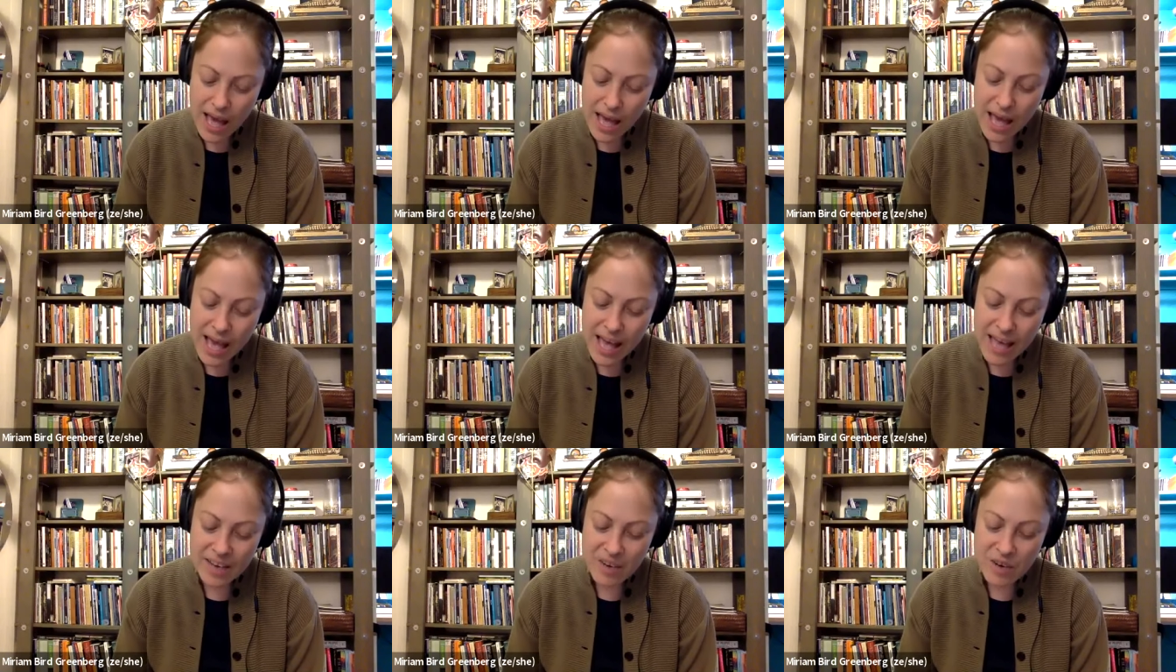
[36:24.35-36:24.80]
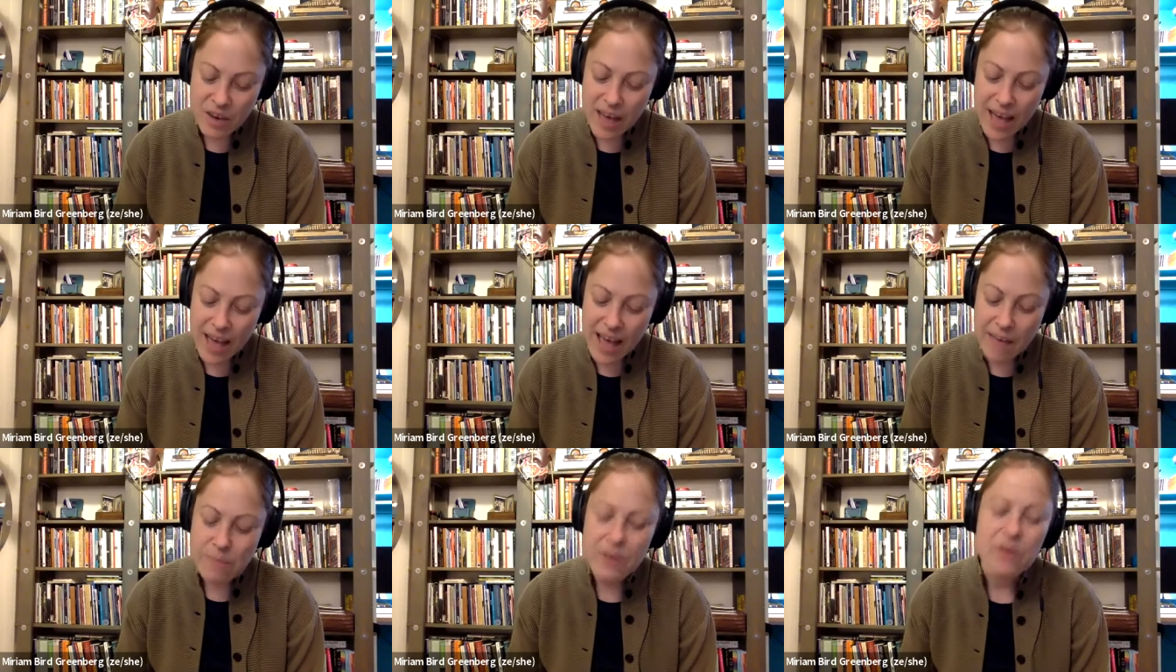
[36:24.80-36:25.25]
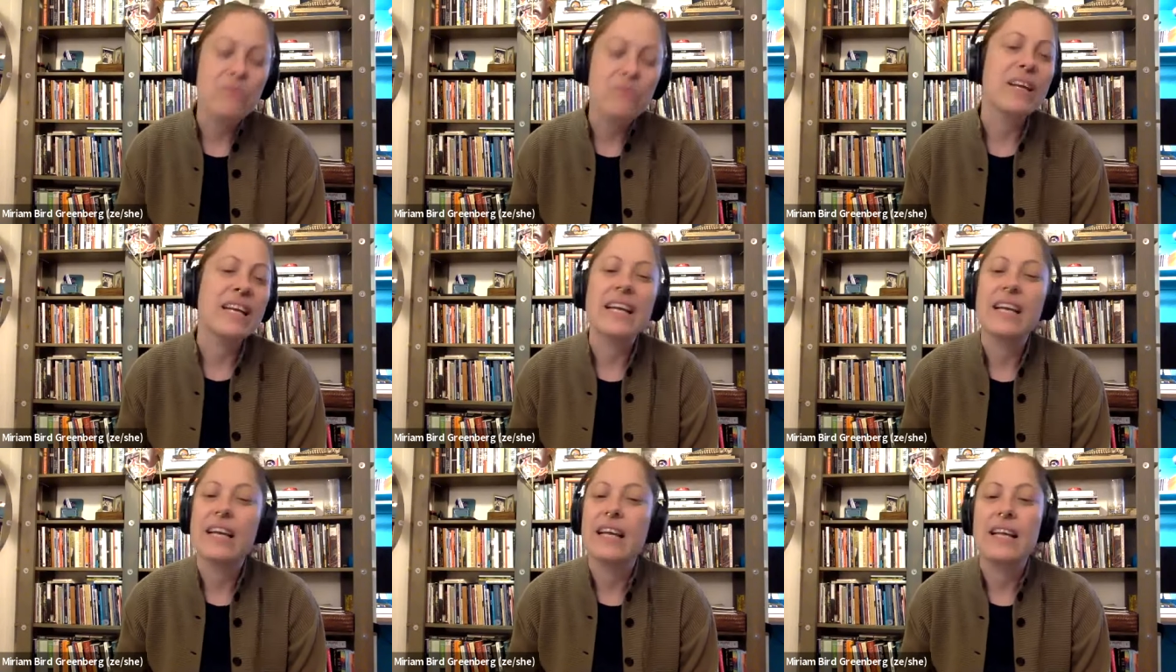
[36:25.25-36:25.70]
and had been
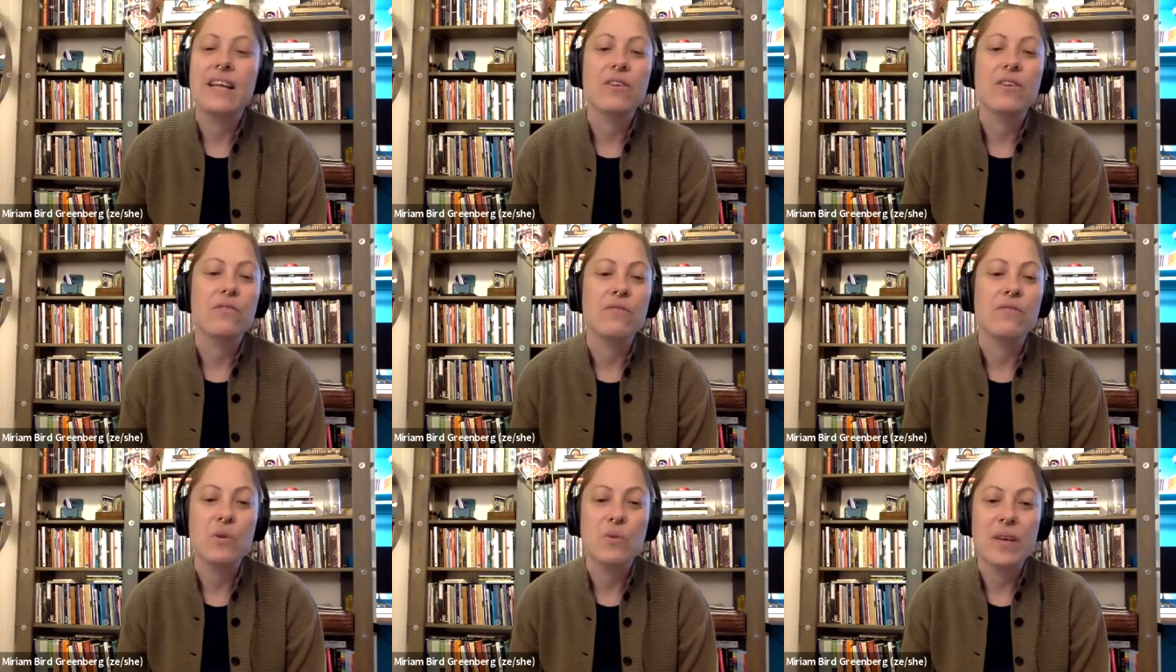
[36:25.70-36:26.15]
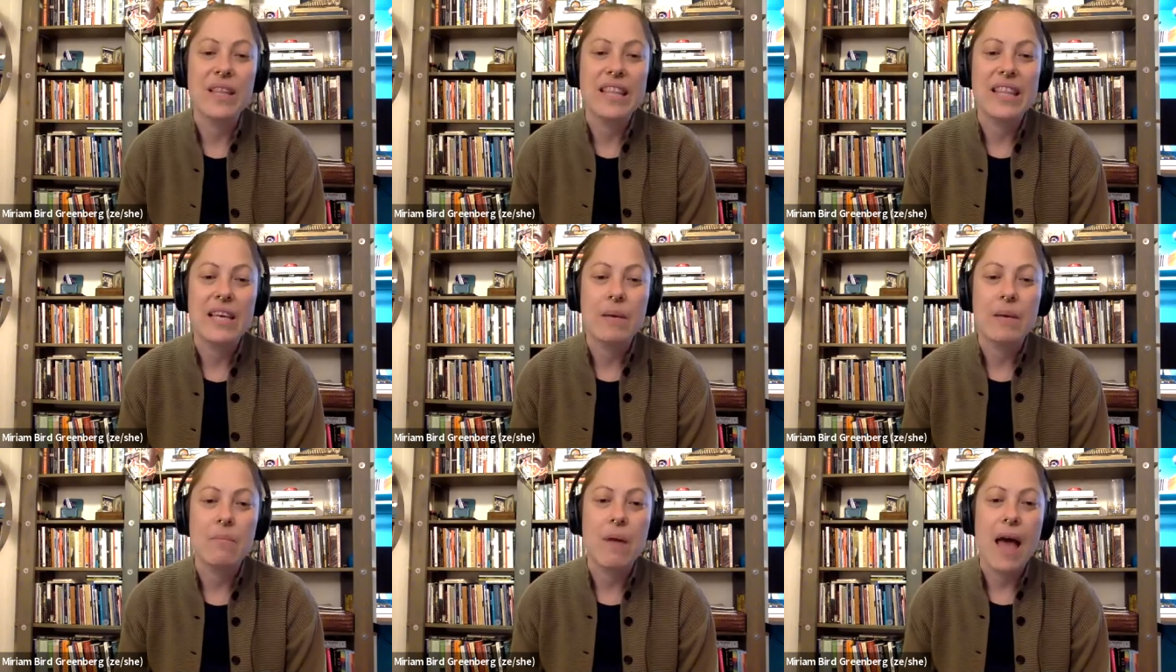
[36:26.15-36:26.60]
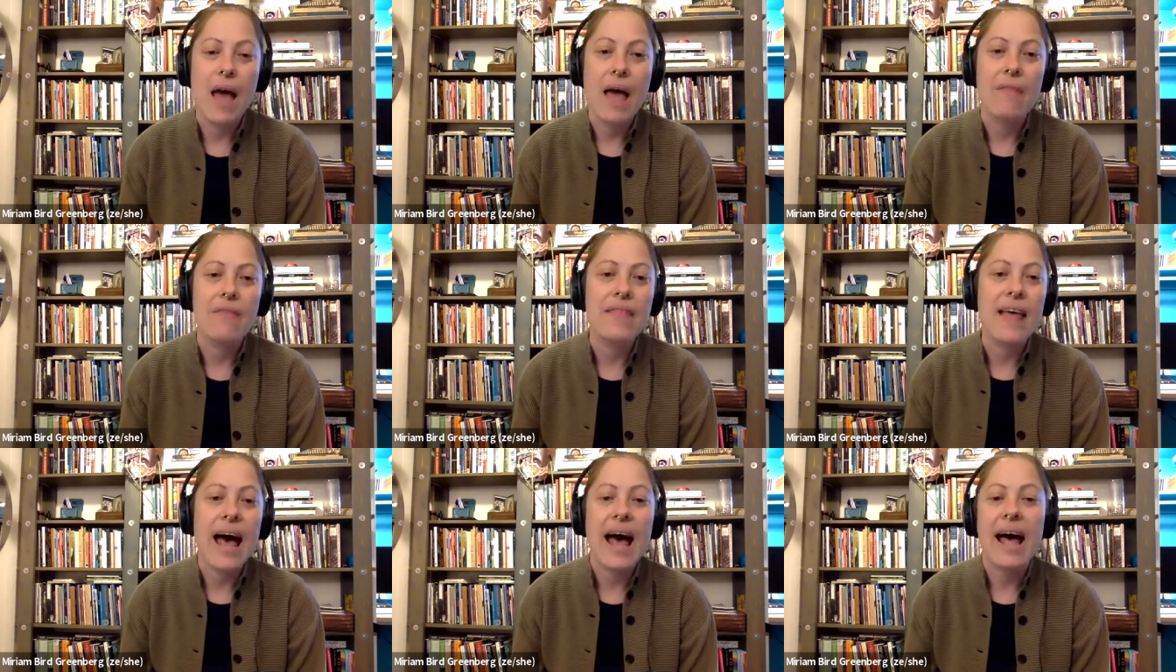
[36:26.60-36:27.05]
reading an interview with him,
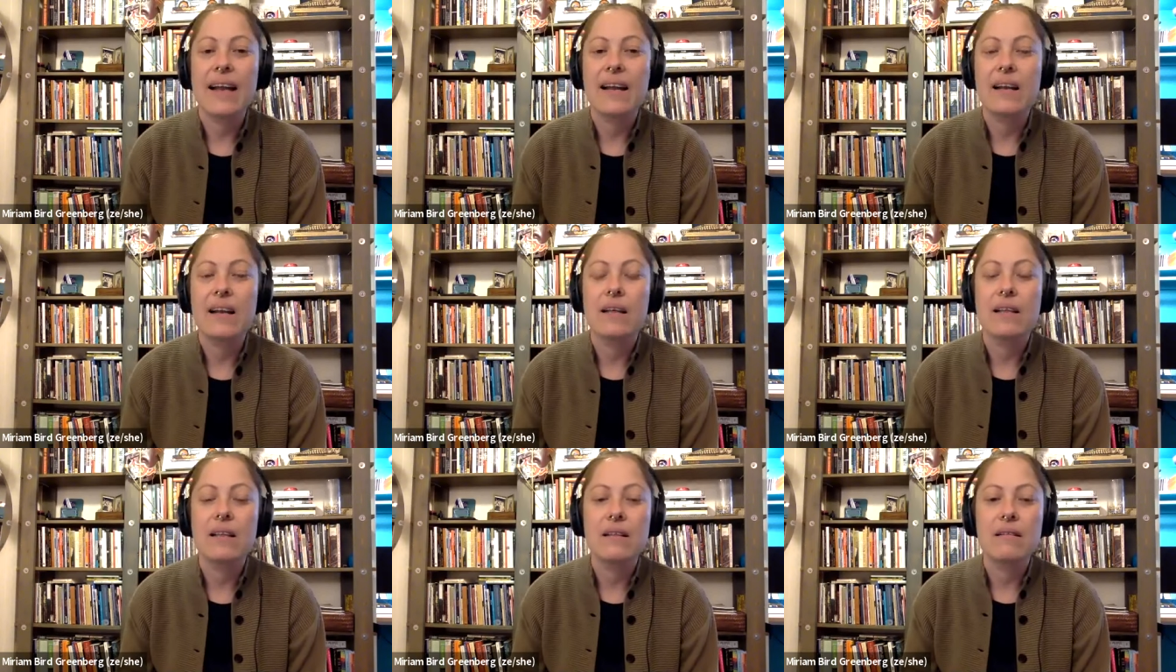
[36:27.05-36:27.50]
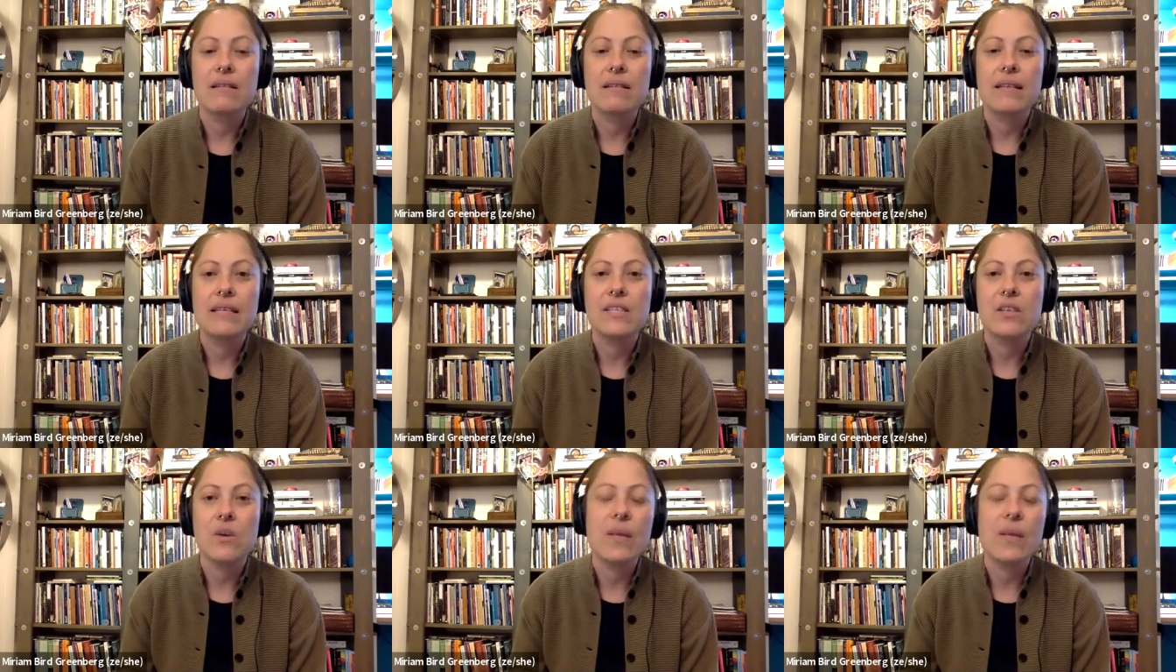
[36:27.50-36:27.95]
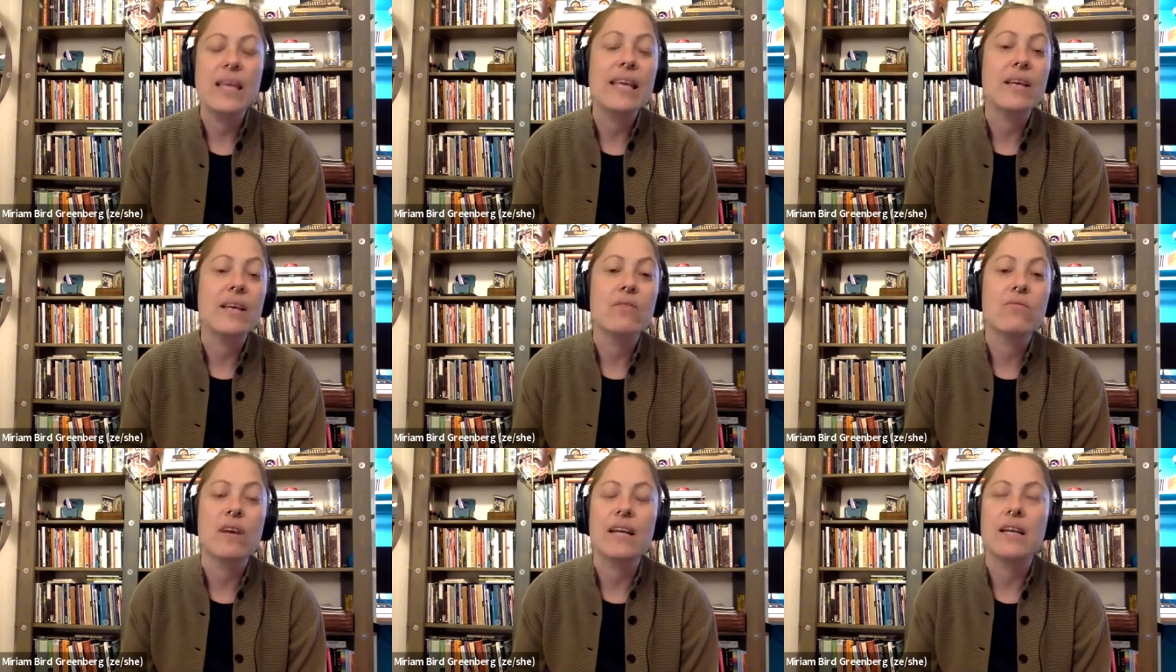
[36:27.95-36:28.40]
and that so he
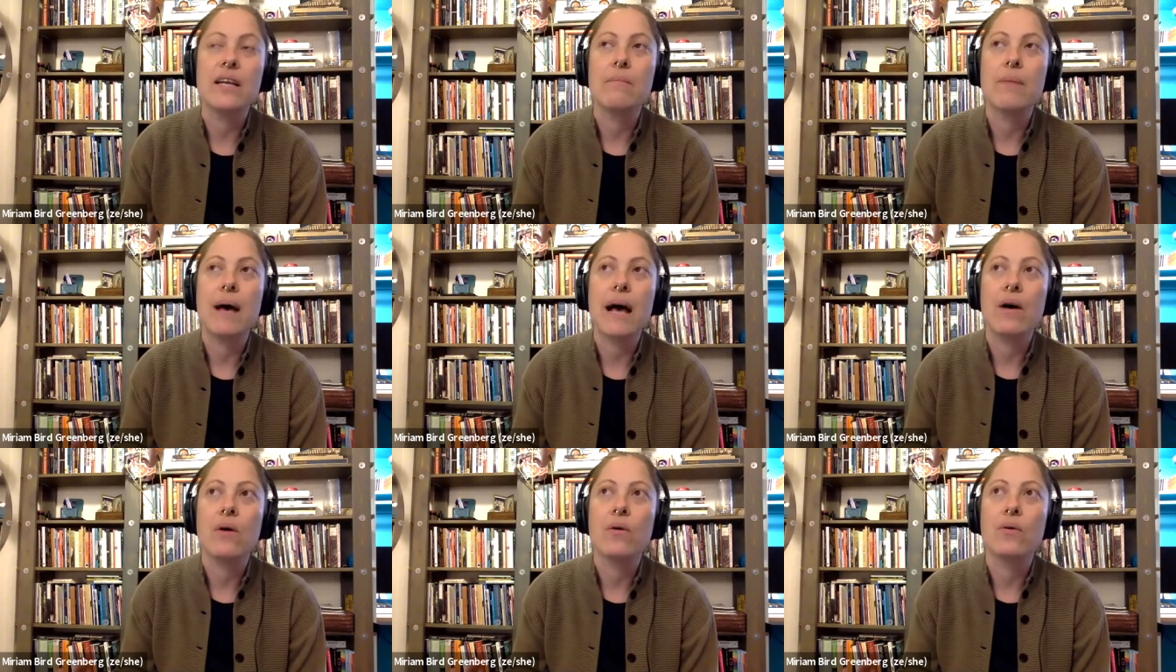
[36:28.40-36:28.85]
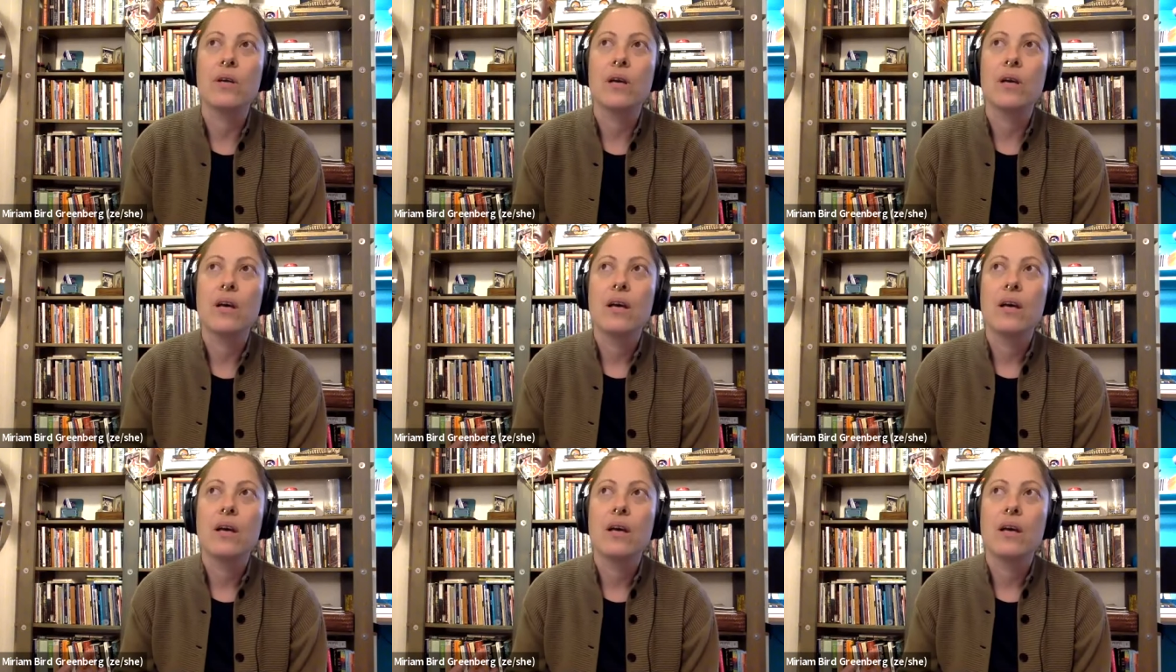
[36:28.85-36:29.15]
had written about